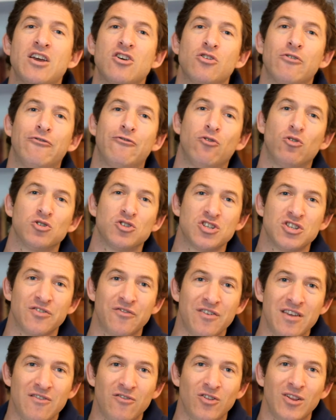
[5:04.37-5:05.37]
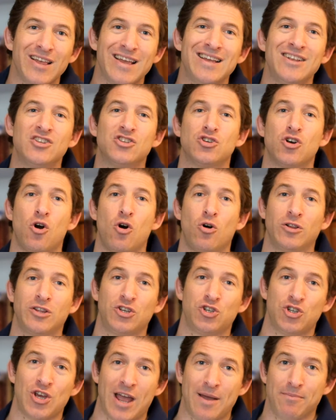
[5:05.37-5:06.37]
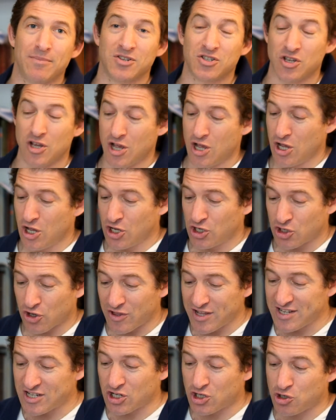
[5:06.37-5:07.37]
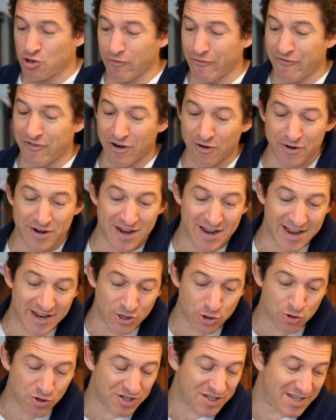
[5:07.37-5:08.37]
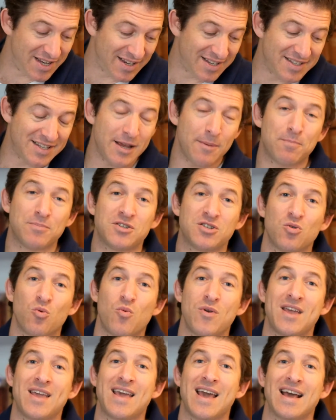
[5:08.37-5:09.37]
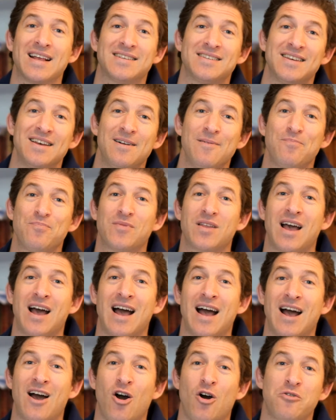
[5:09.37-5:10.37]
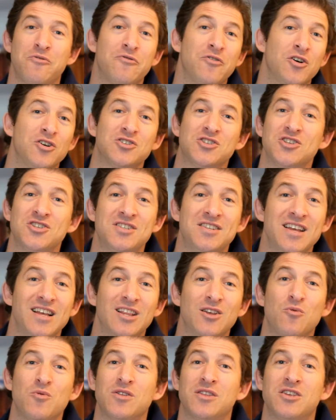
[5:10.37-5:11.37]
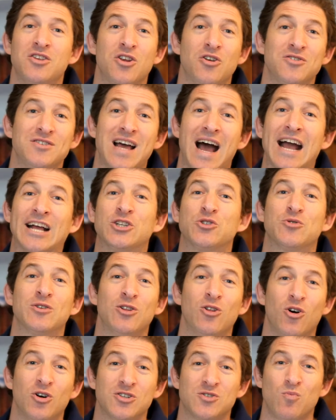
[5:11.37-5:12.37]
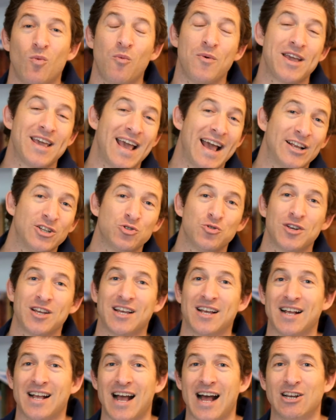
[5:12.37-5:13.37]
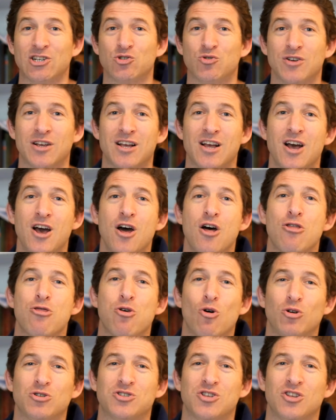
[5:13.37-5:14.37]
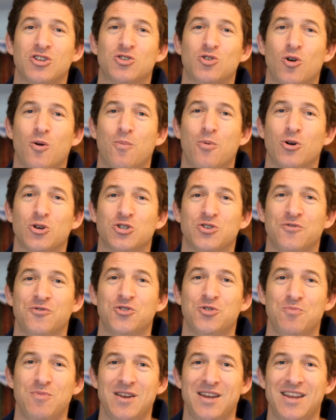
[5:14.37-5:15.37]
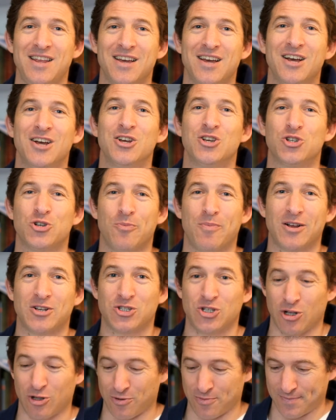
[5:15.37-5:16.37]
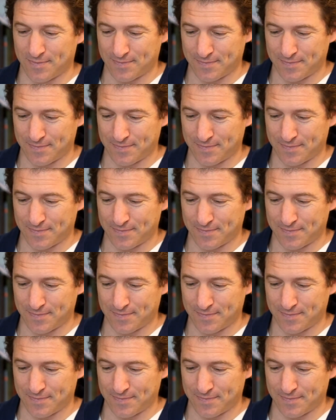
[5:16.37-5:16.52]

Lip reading: the forces of evil into holy chambers. So these are two very interesting tips that we get on verses dealing with, dietary laws and what we can drink and can't drink. Thoughts on the Torah portion of Shmini. Shabbat Shalom.